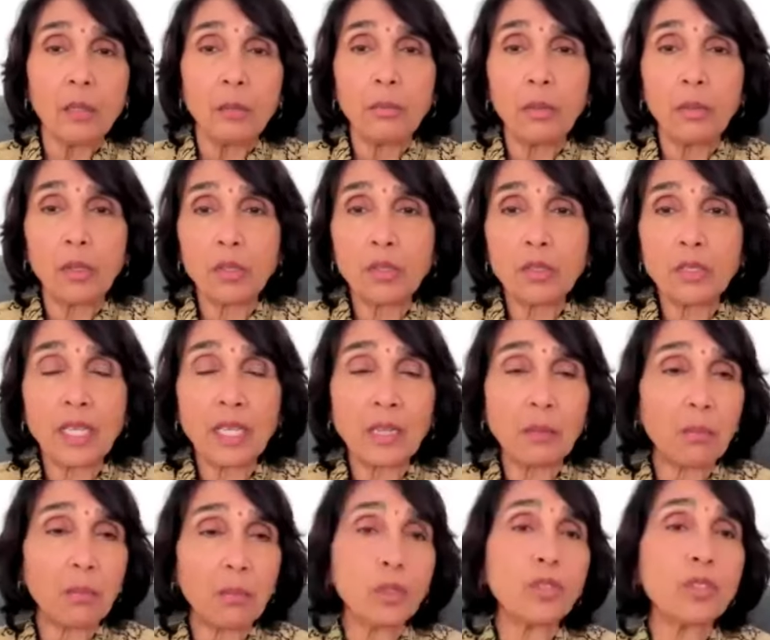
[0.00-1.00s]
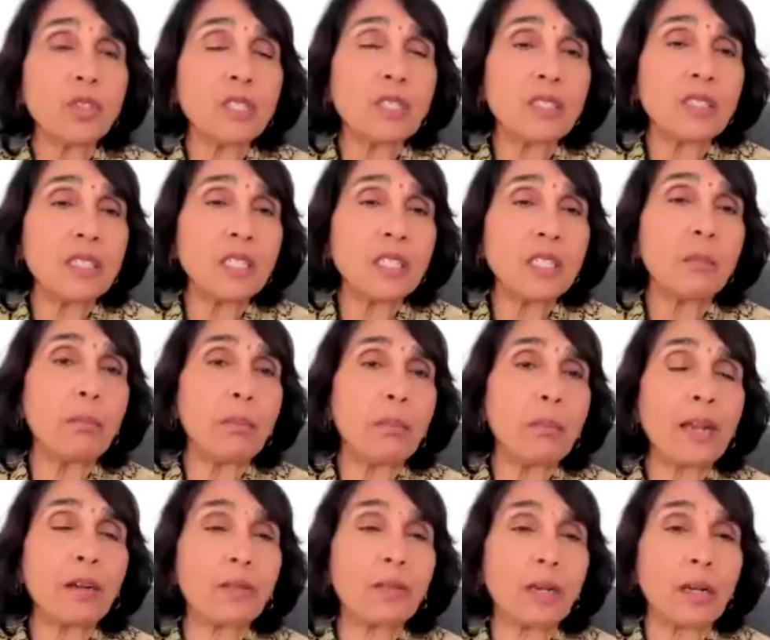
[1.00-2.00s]
Because that person is in the
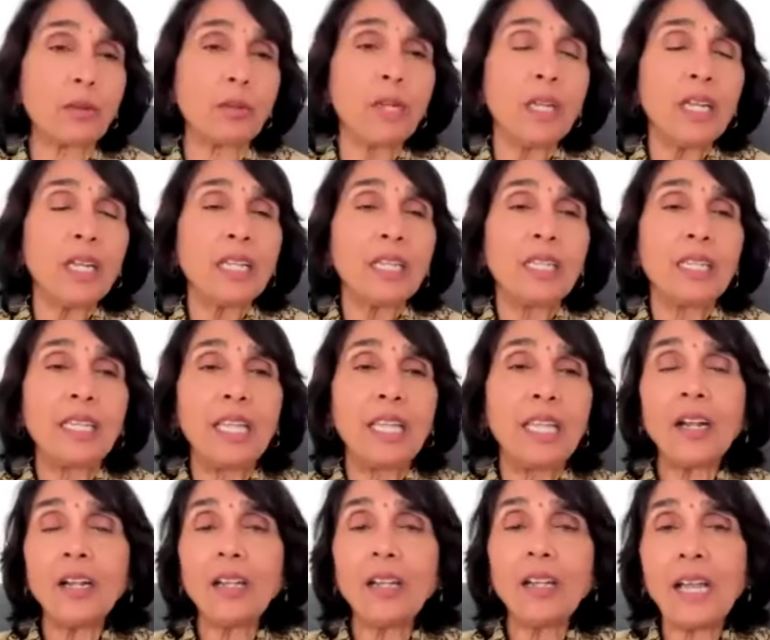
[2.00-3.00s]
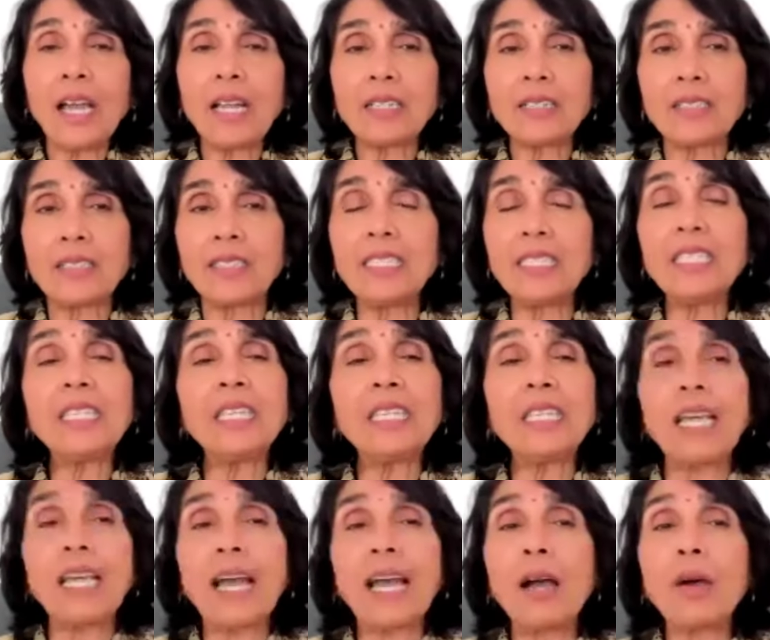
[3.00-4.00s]
background. They're not
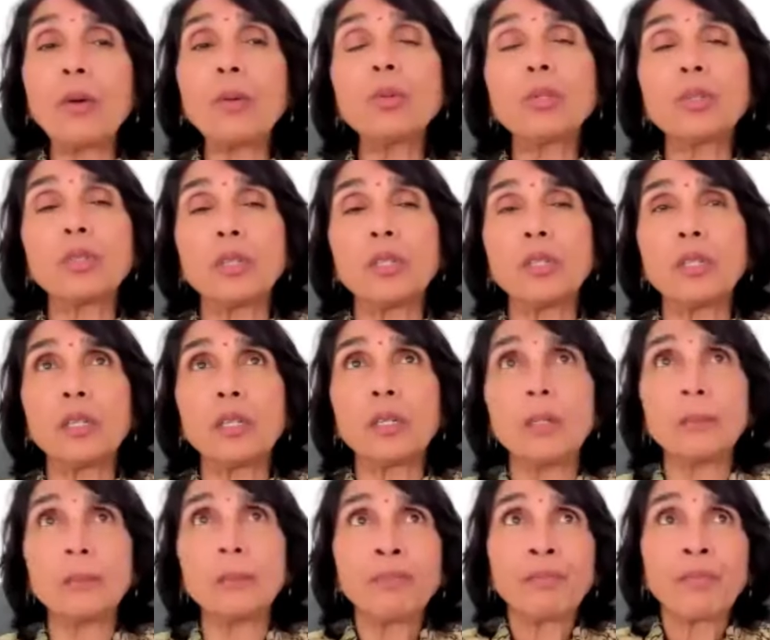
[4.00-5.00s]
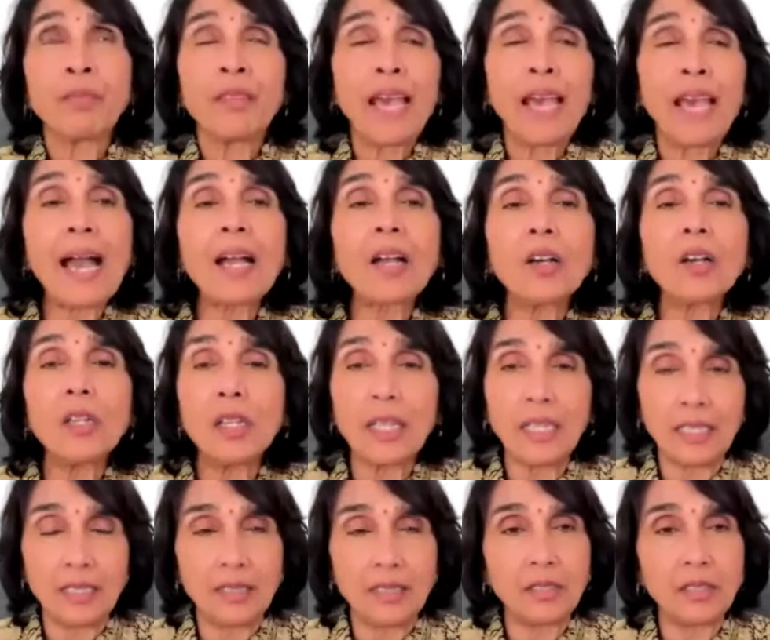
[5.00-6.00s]
seeking out the
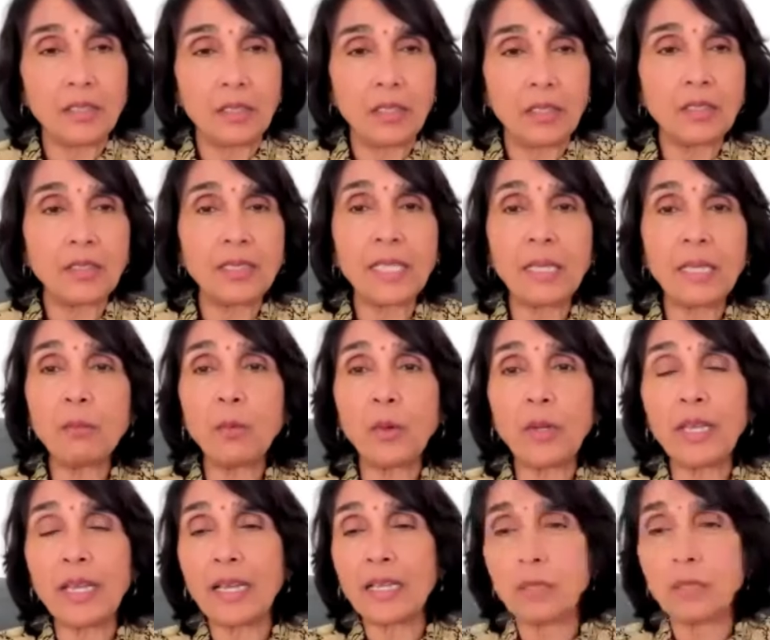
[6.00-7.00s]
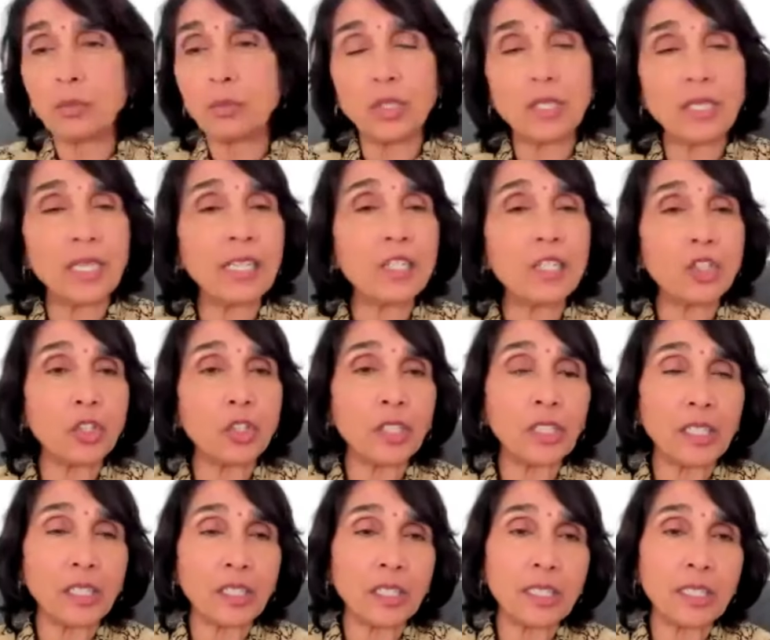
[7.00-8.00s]
accolades the same way as
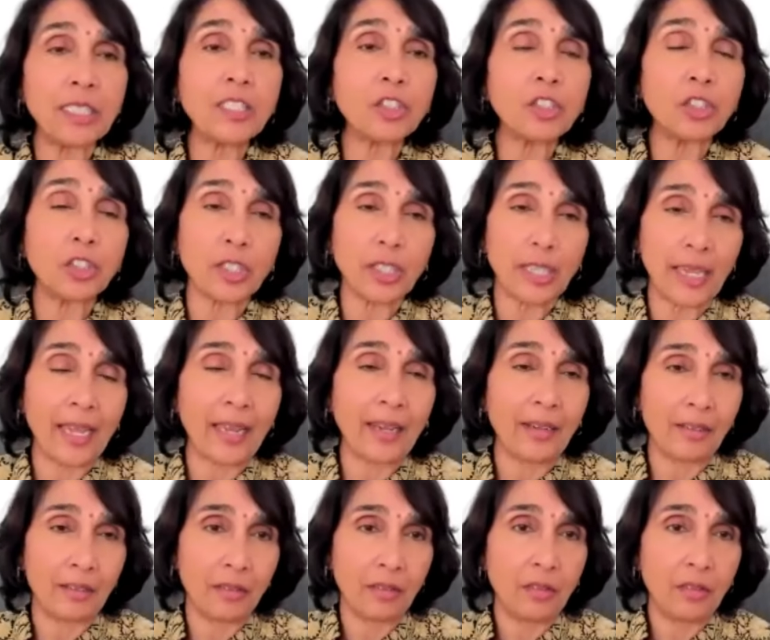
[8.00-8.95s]
potentially a teacher can.